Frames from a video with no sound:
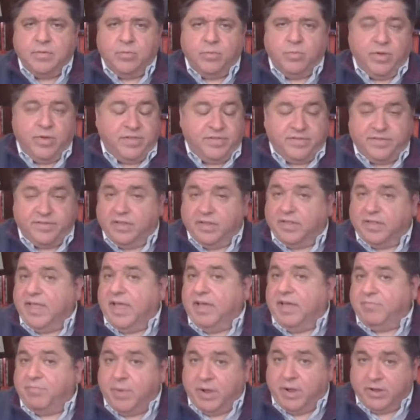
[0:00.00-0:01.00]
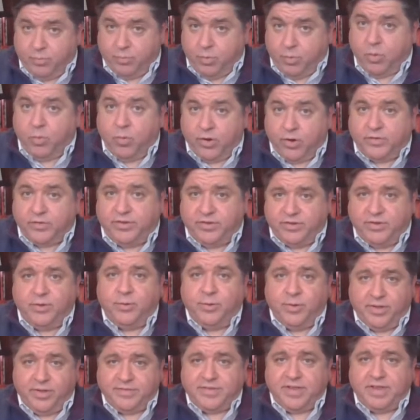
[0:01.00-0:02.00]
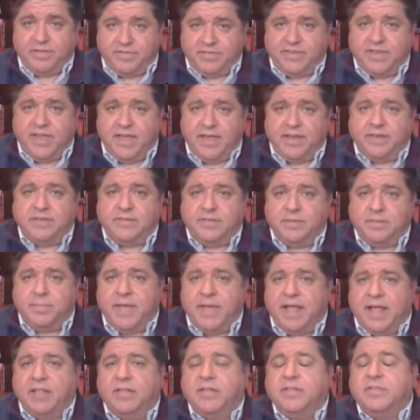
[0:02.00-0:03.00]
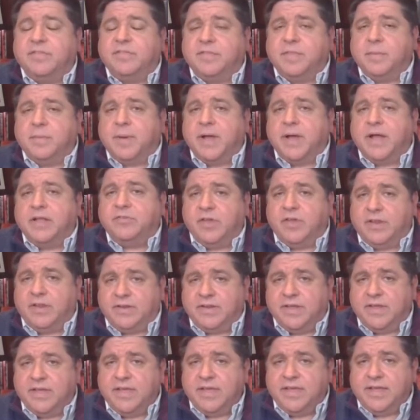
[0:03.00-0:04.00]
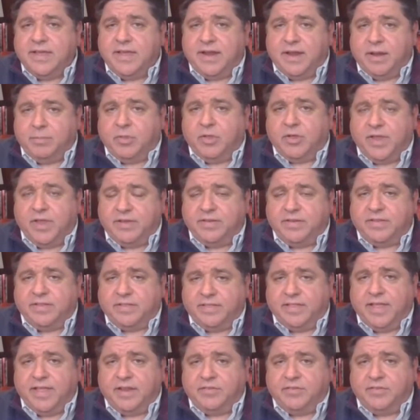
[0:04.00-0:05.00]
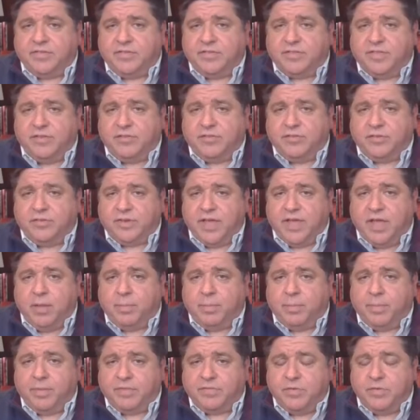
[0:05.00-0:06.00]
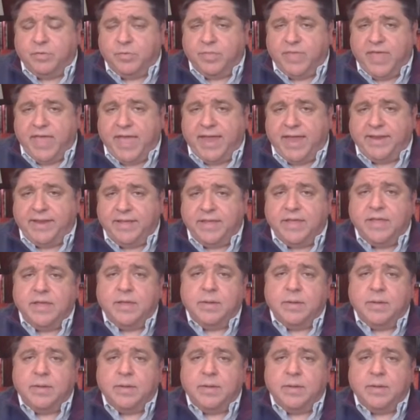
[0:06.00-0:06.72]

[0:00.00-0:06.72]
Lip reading: We still have much more work to do, as I've said, to balance the budget, and I'm looking to the legislature to help us do that.